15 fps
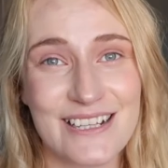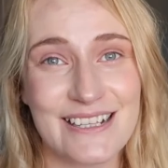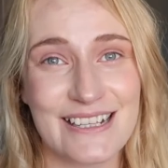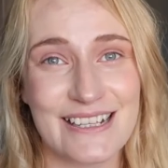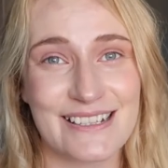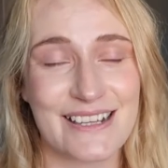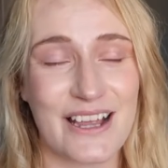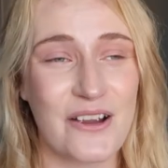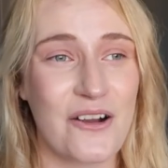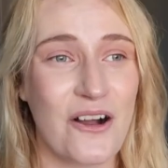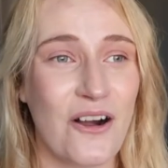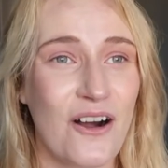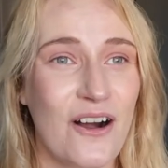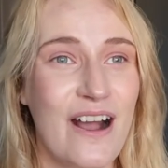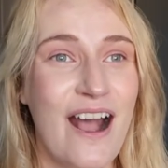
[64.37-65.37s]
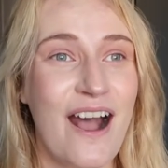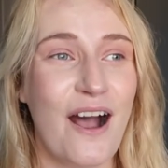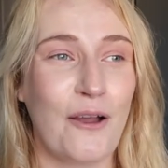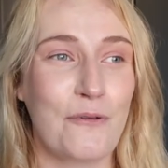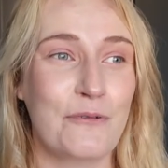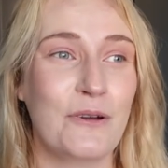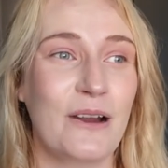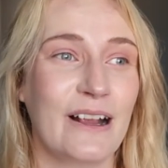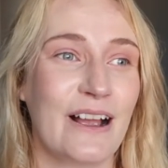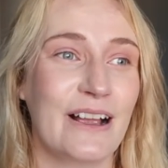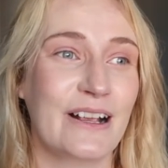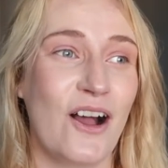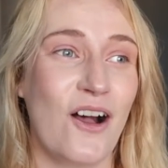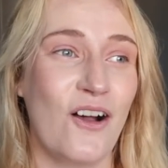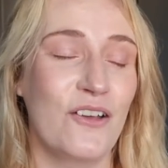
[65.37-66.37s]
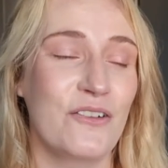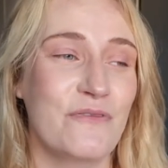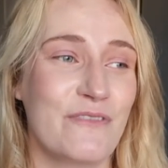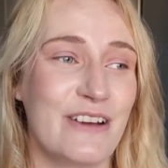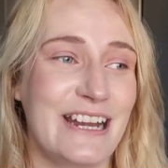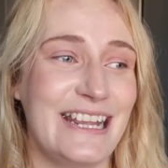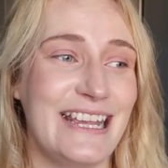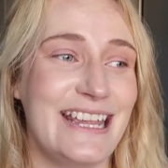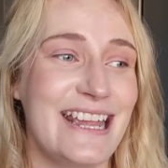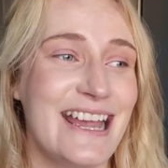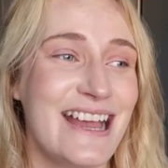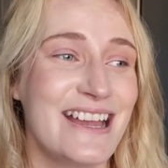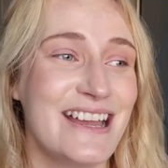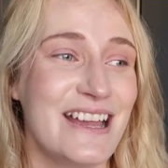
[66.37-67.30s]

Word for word: because it's so hot. I feel like I can't really